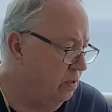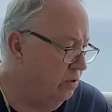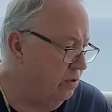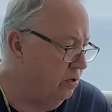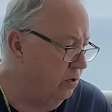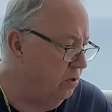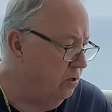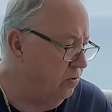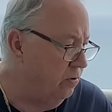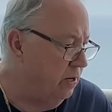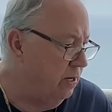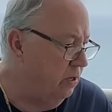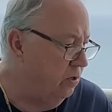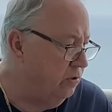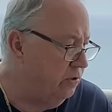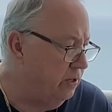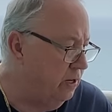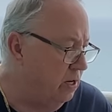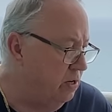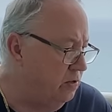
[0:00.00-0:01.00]
Tune to radio
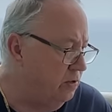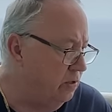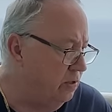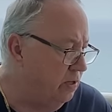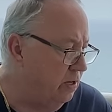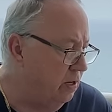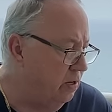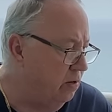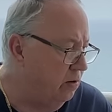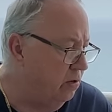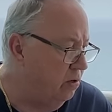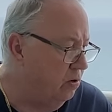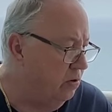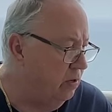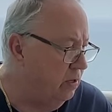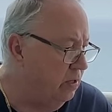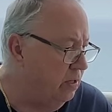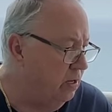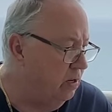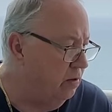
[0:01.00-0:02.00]
stations. They
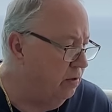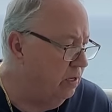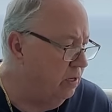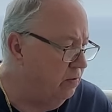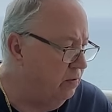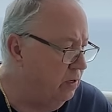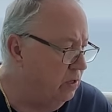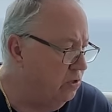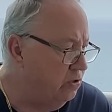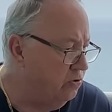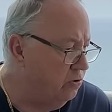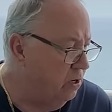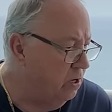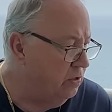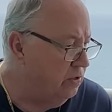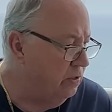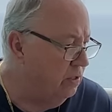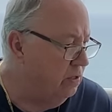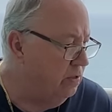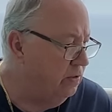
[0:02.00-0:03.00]
are giving
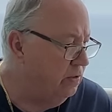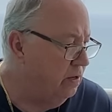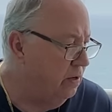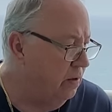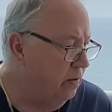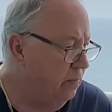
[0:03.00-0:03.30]
instructions.